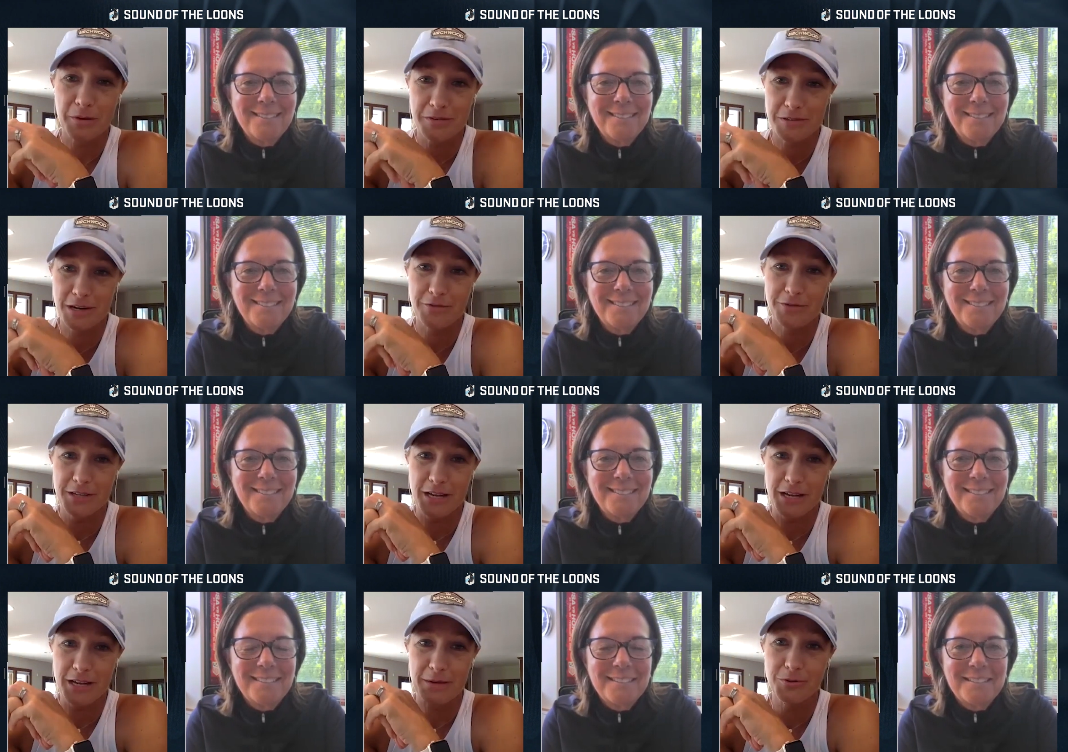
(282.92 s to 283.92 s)
Speaker 1: about this several
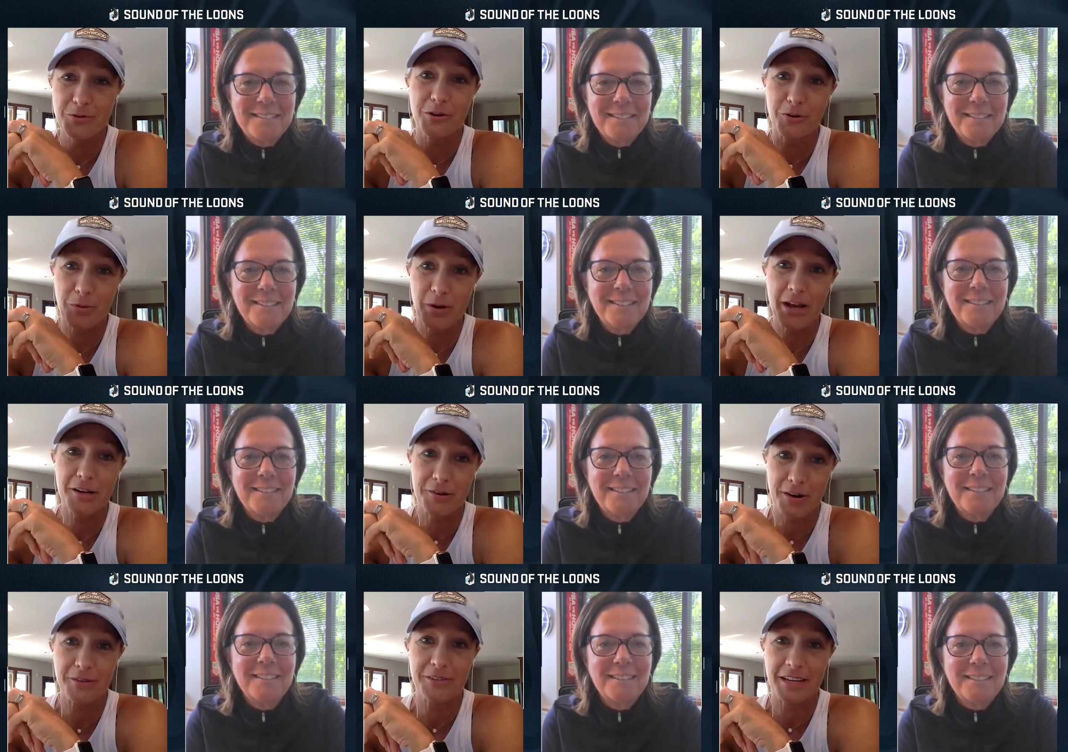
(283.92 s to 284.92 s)
times. When you can quiet a
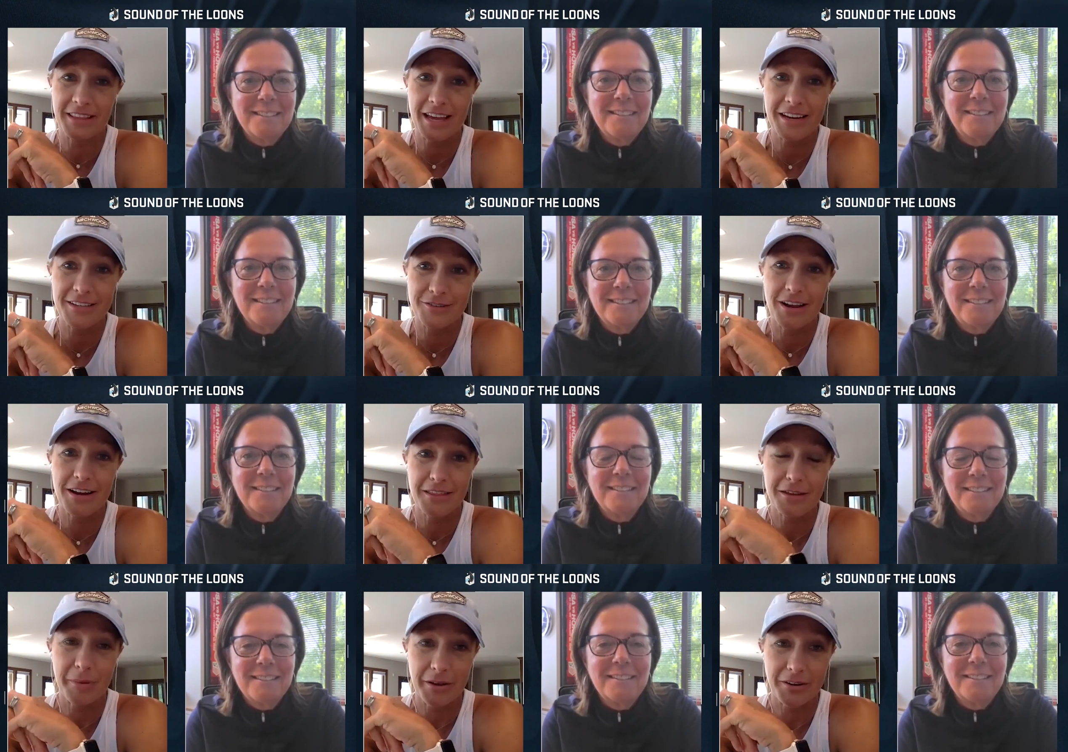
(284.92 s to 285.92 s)
crowd like that, is there
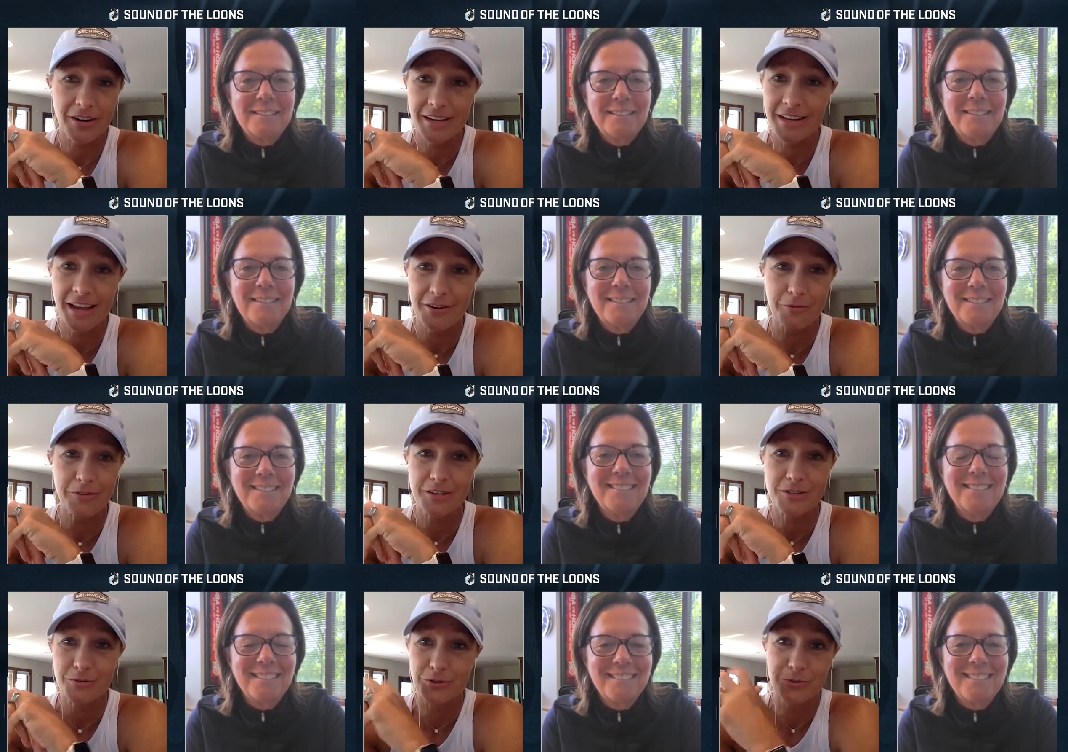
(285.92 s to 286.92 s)
anything better? I, I don't think
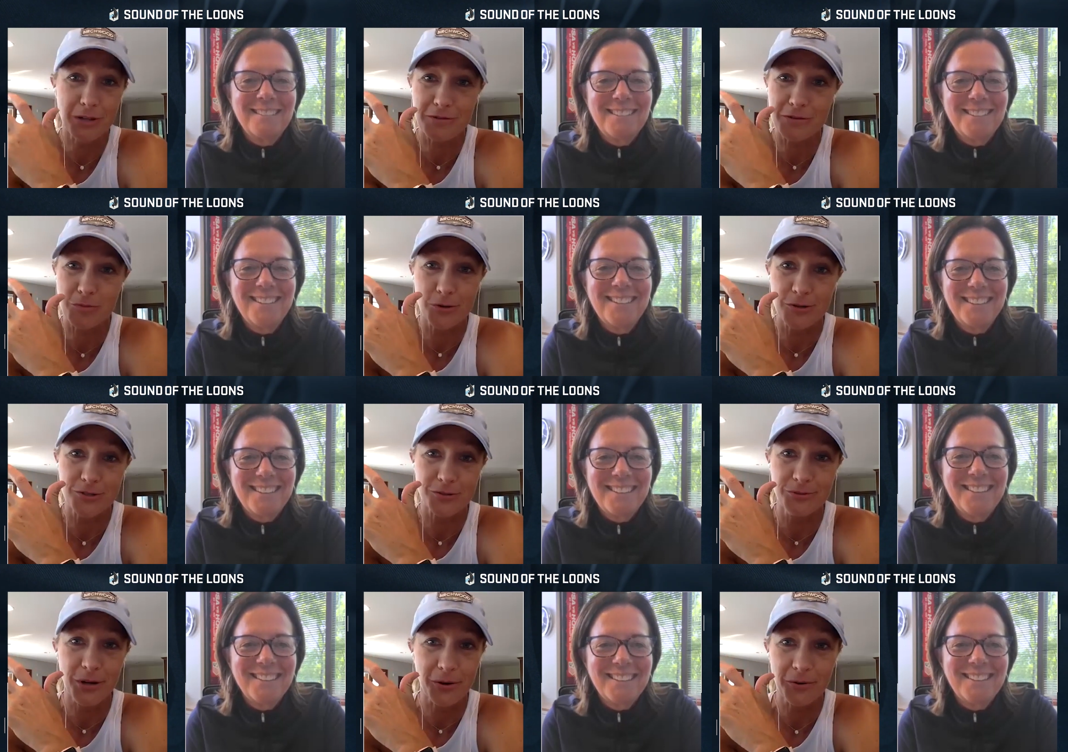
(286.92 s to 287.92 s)
so. And you love sports, so
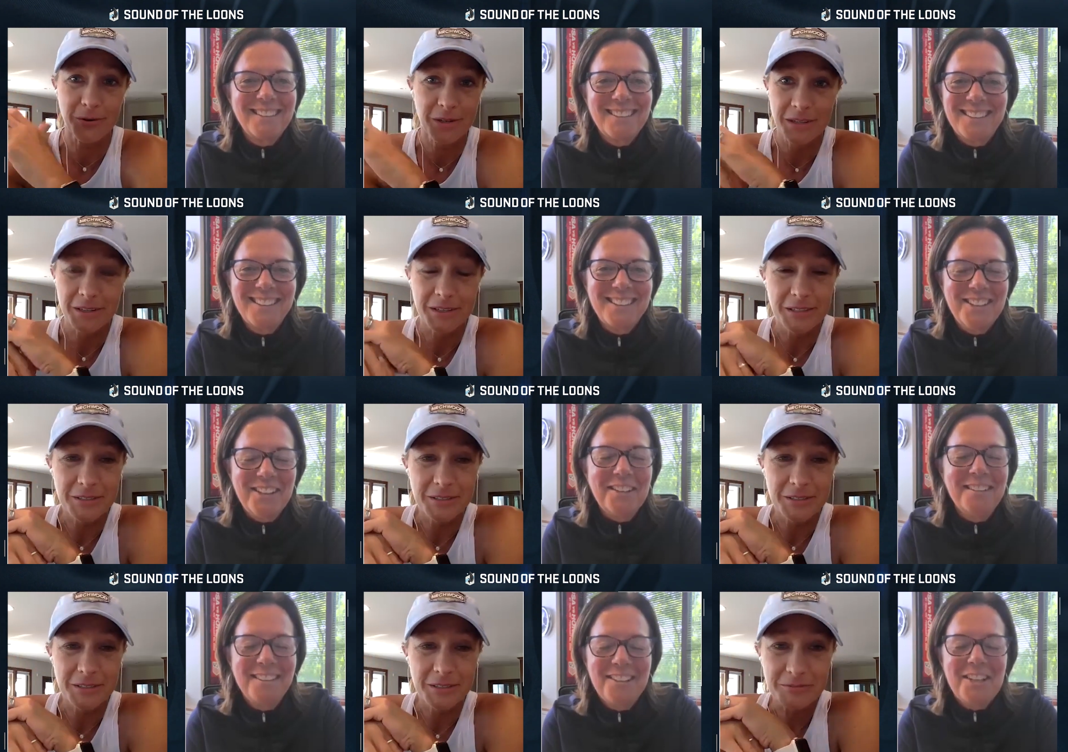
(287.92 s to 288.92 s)
you know.
Speaker 2: Yeah,
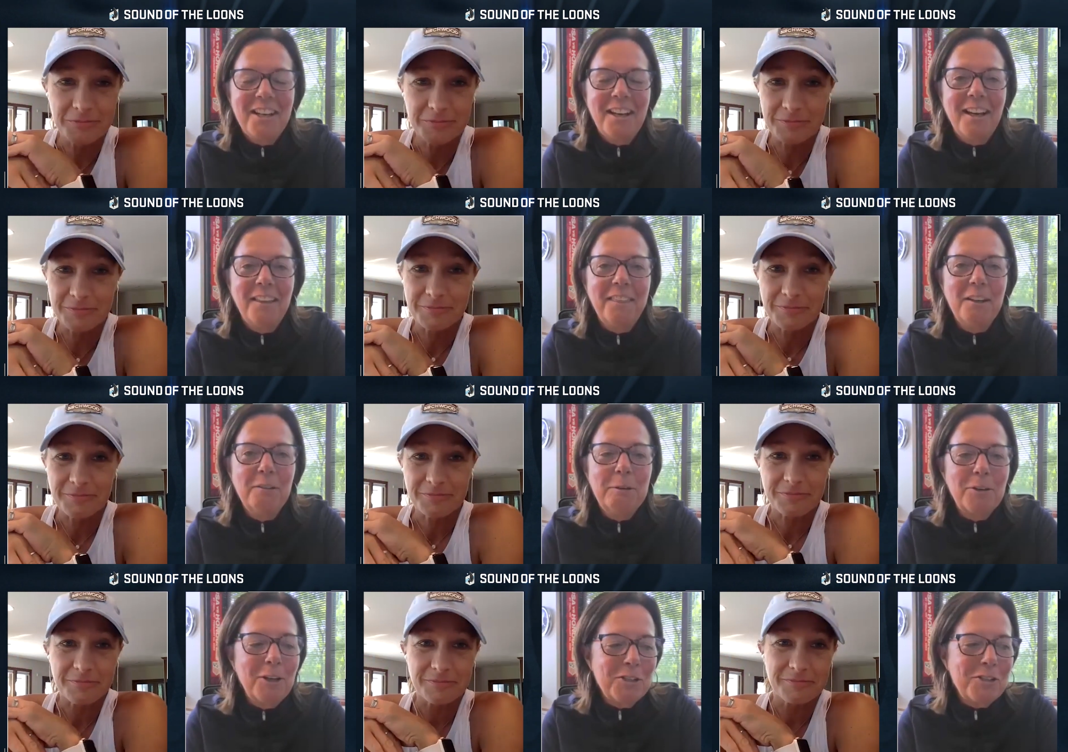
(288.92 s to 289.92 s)
I think we
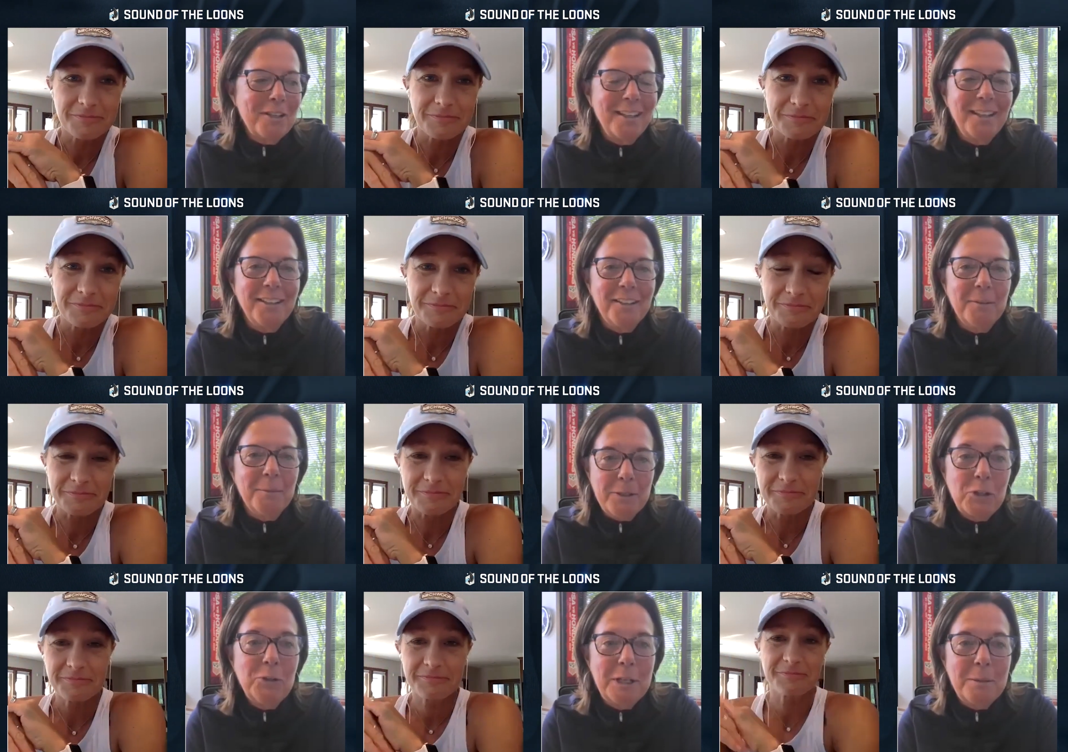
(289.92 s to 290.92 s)
would all say, uh,
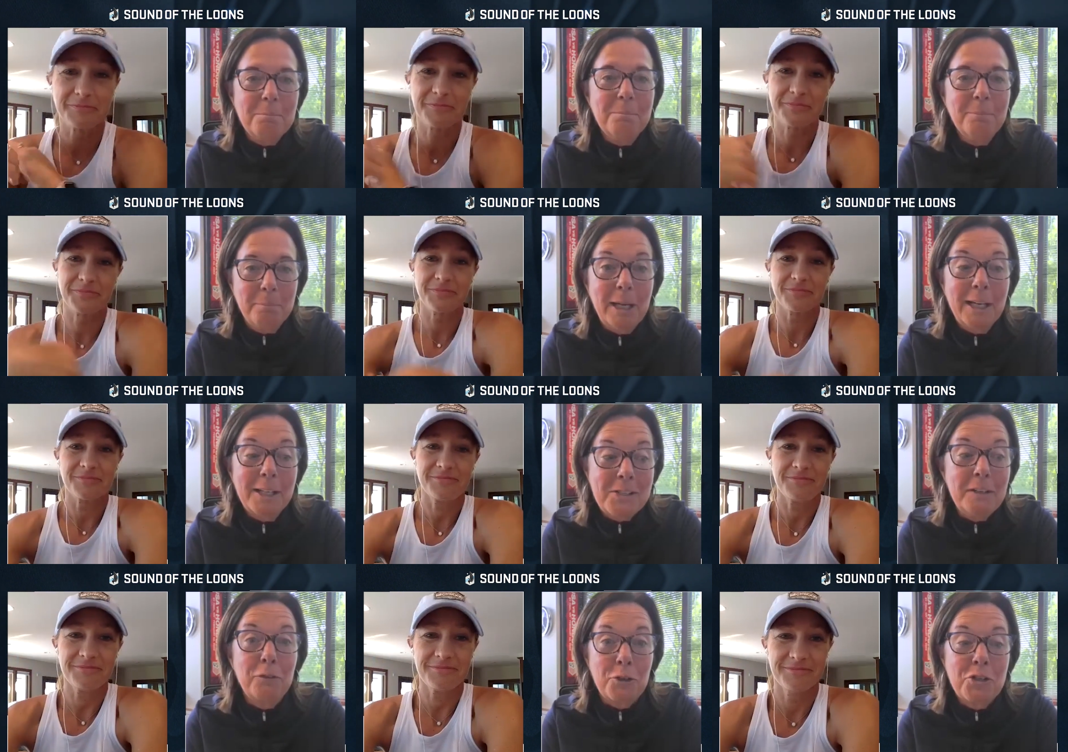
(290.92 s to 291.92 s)
including
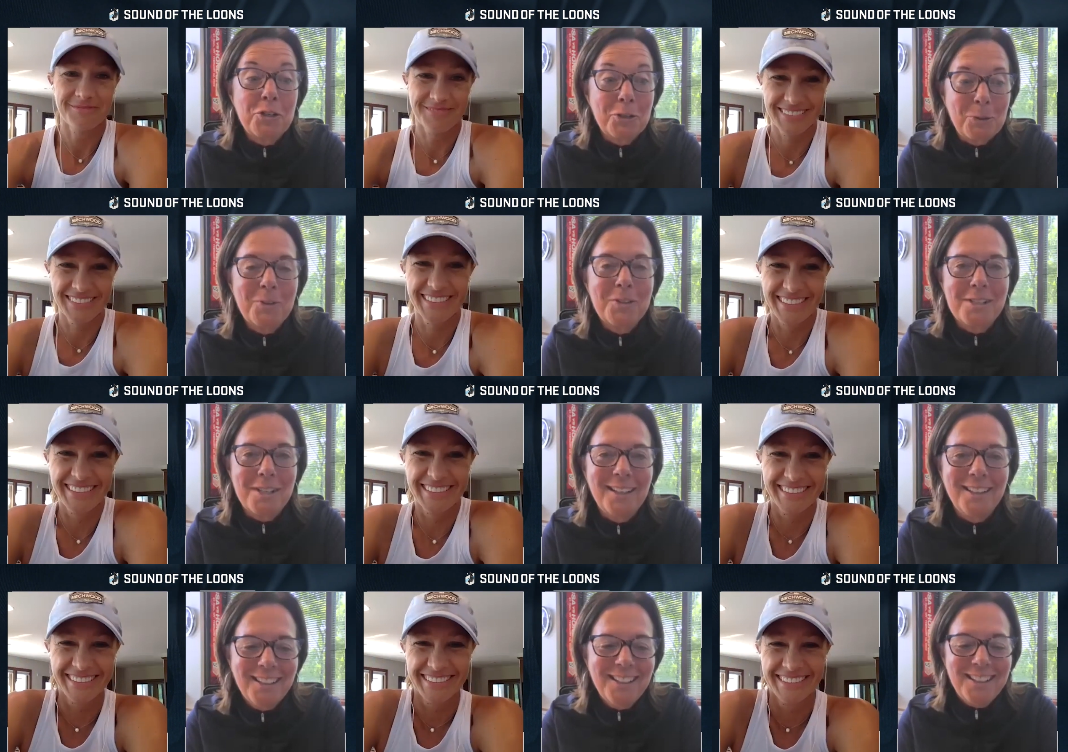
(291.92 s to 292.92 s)
Boxy for sure, would
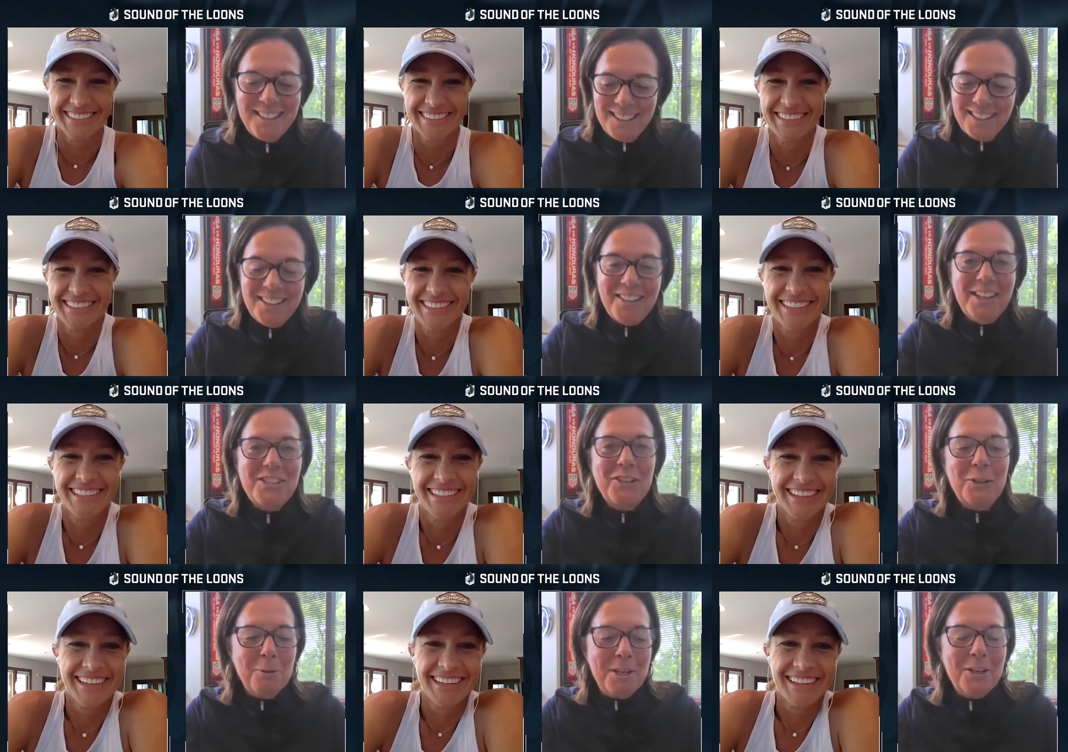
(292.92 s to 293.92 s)
say uh, that's a
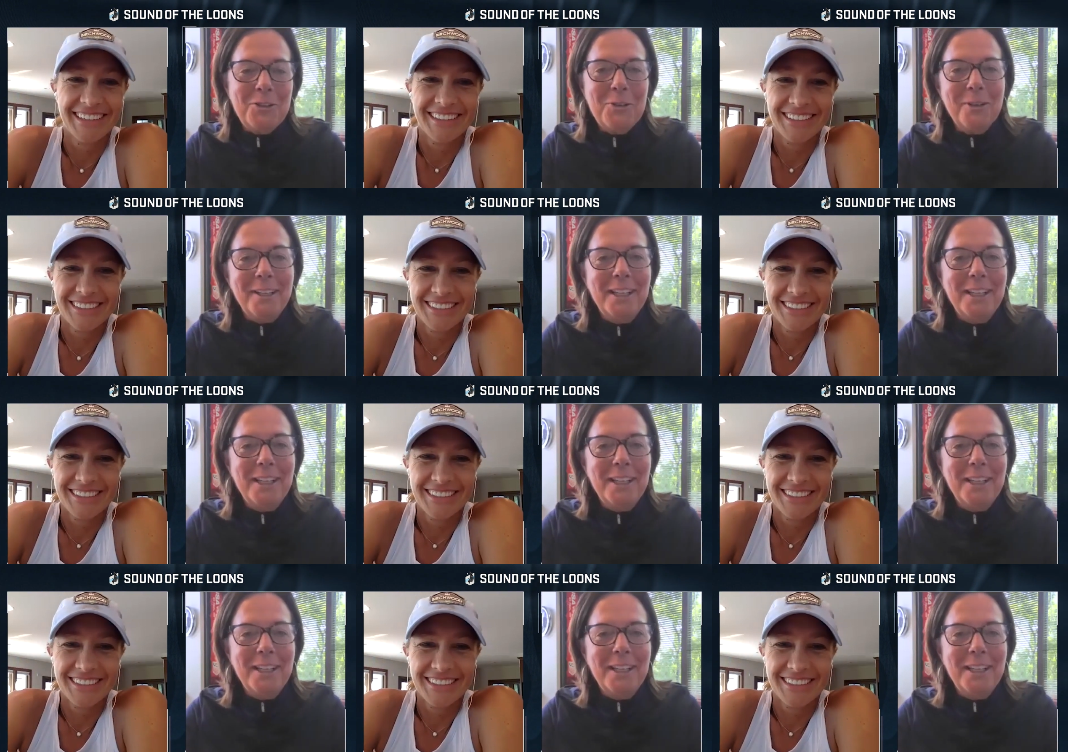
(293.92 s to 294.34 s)
good way to do it.